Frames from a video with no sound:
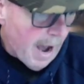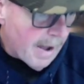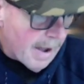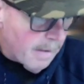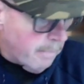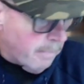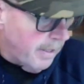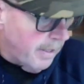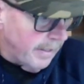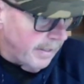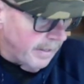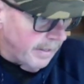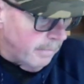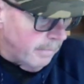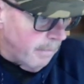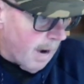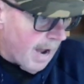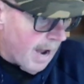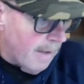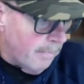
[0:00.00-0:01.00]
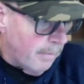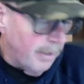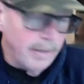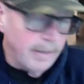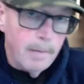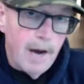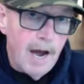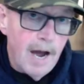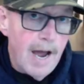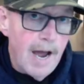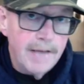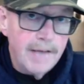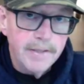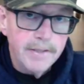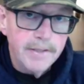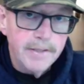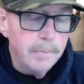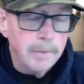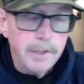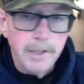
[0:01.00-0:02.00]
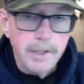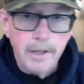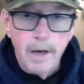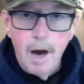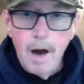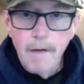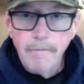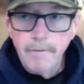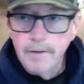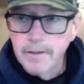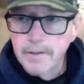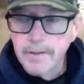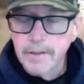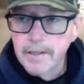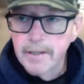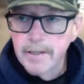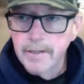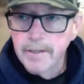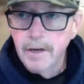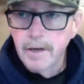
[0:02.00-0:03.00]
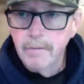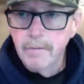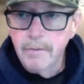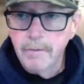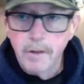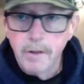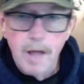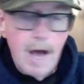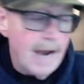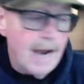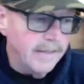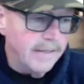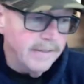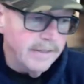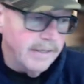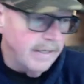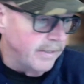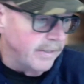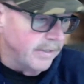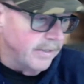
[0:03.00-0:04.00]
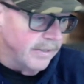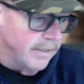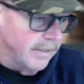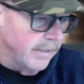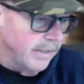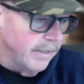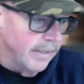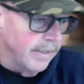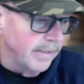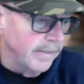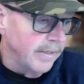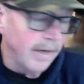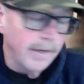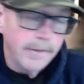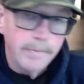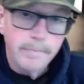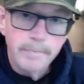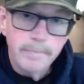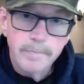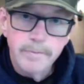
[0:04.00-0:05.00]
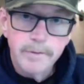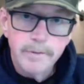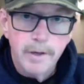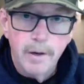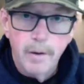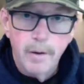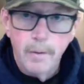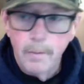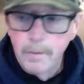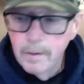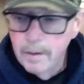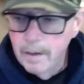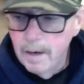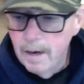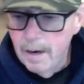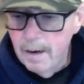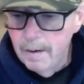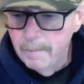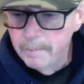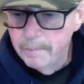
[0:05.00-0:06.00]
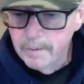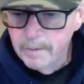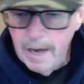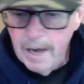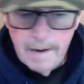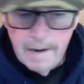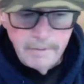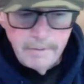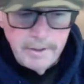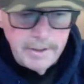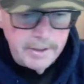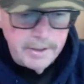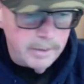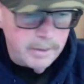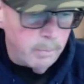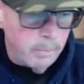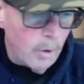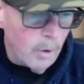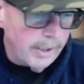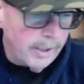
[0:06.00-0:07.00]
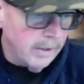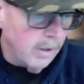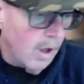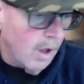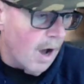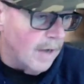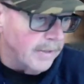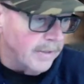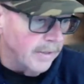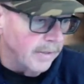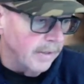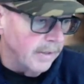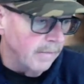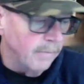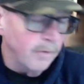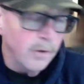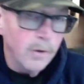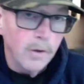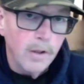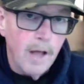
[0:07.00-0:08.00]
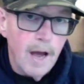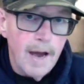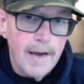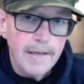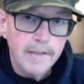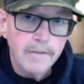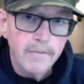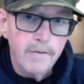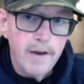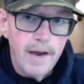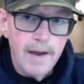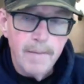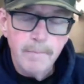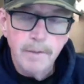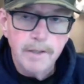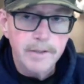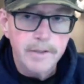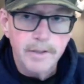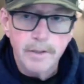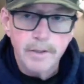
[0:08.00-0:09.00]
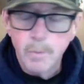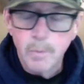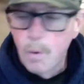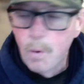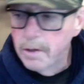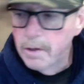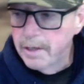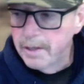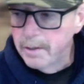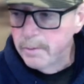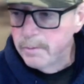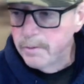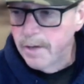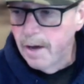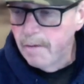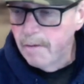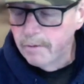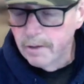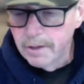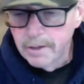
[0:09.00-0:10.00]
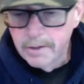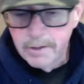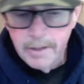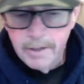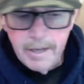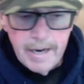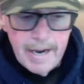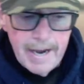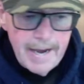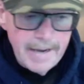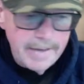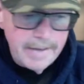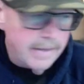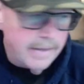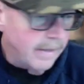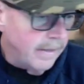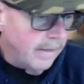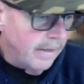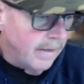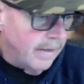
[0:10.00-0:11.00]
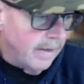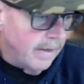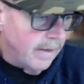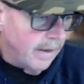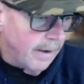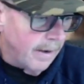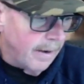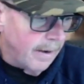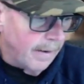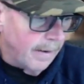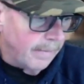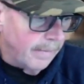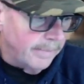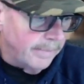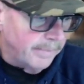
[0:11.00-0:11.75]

opinion, in my opinion, my eyes, it's up to the offense to get it done for Lyons. They just didn't get it done. So, um, kind of a disappointing loss. I think if you're a Lions fan, one that you definitely could have had. Um,